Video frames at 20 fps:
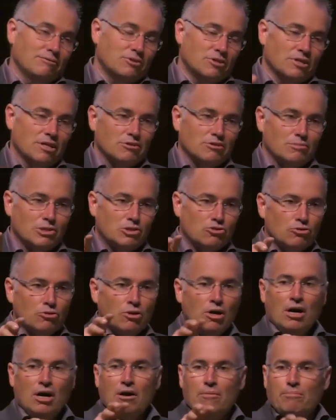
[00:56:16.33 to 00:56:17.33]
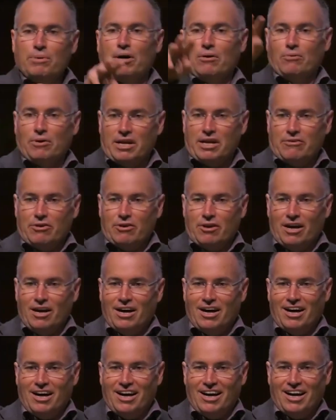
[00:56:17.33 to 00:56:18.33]
Turned out to be true, but whatever.
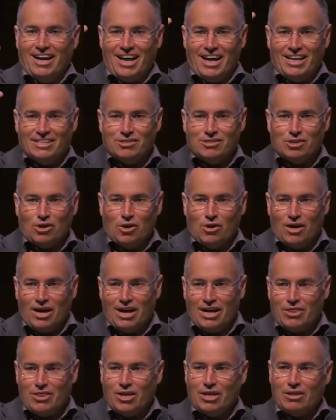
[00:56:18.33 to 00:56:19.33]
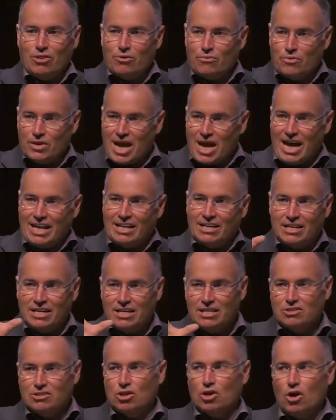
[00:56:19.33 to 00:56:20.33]
And so I think the reality
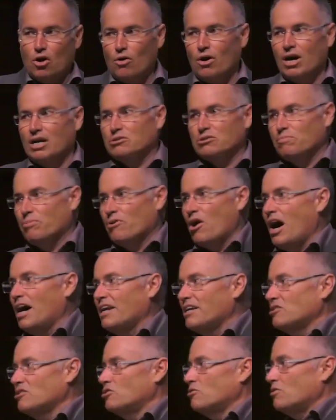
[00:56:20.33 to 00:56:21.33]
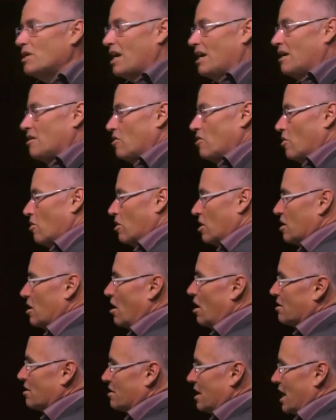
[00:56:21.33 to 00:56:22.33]
is go as broad as you can early on.